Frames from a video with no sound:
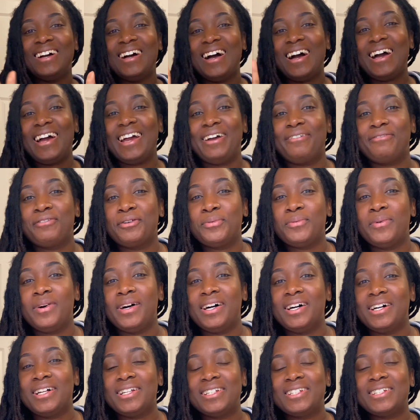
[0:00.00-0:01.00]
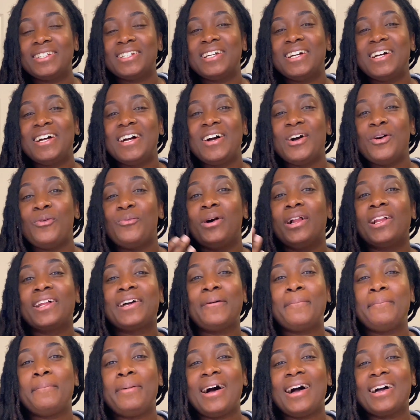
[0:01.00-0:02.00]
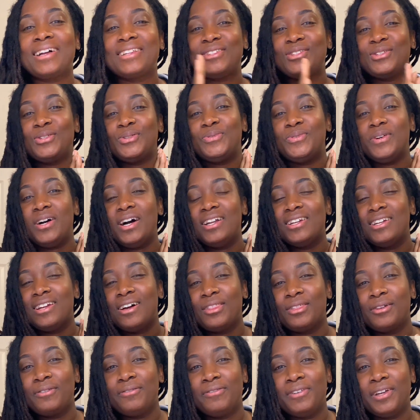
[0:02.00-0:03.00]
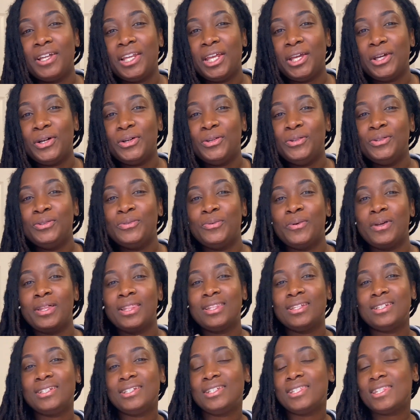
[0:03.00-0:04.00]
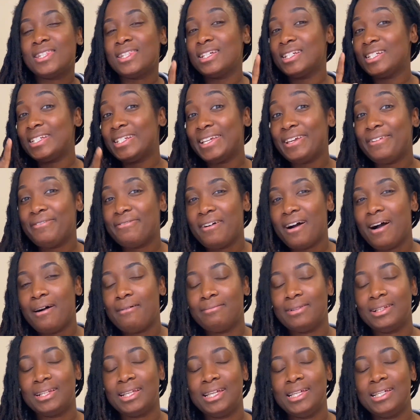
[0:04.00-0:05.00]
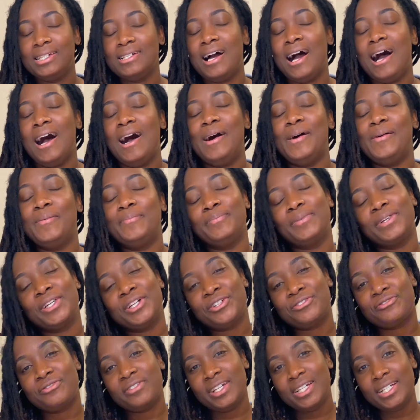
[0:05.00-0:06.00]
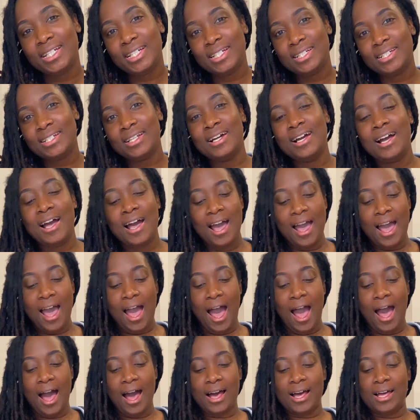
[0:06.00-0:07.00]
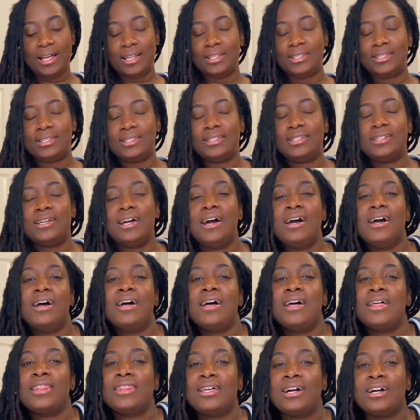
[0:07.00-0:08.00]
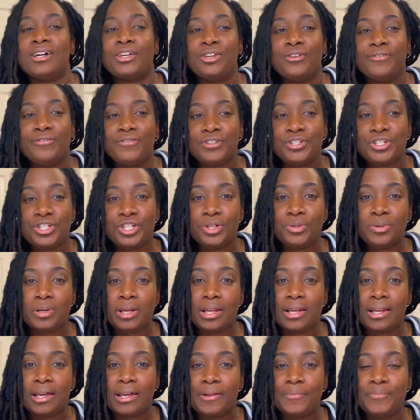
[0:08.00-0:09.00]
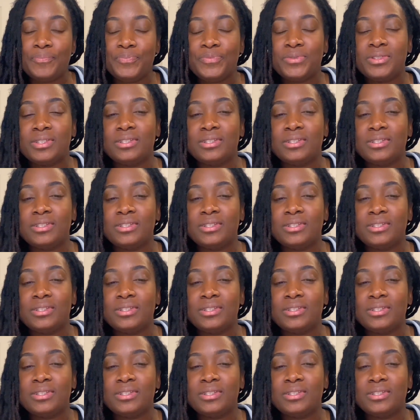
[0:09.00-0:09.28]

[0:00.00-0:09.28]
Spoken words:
Hi everyone, welcome back to another video with the D family. I'm Kareen, and thank you for tuning in.